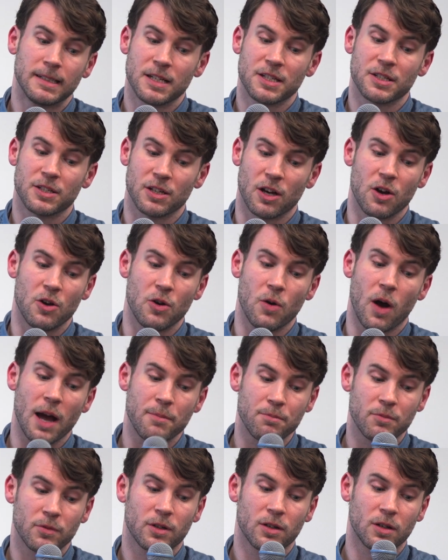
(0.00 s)
So
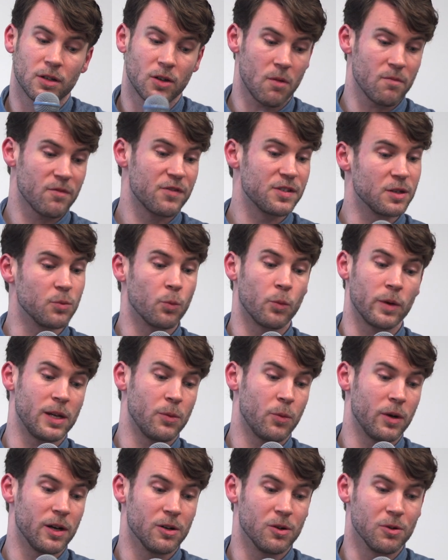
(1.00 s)
I'm confident
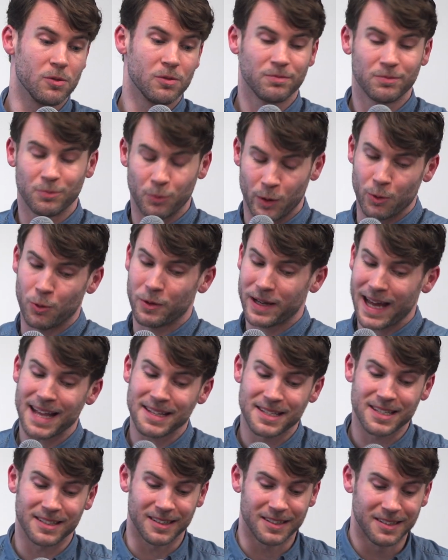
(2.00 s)
we will
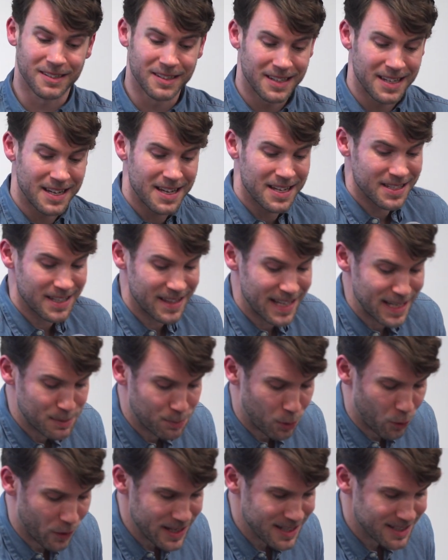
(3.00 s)
get to this
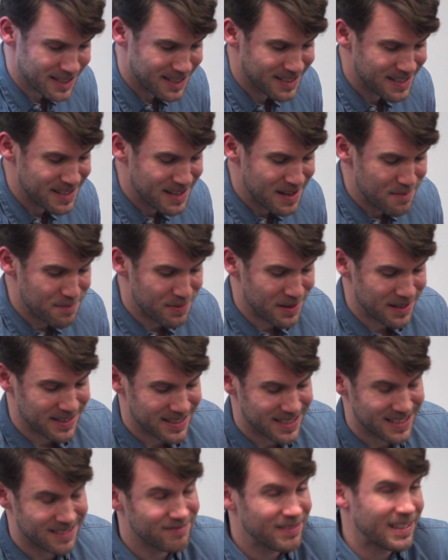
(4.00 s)
point,
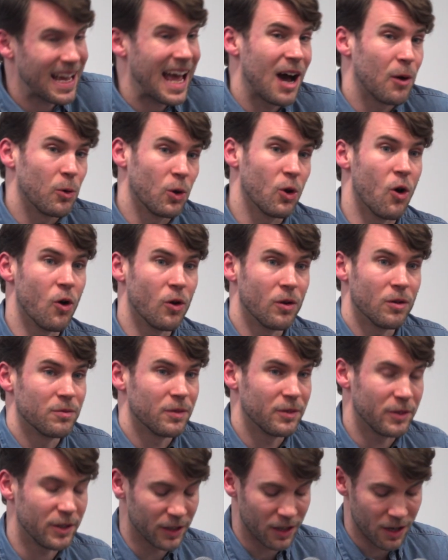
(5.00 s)
but how long,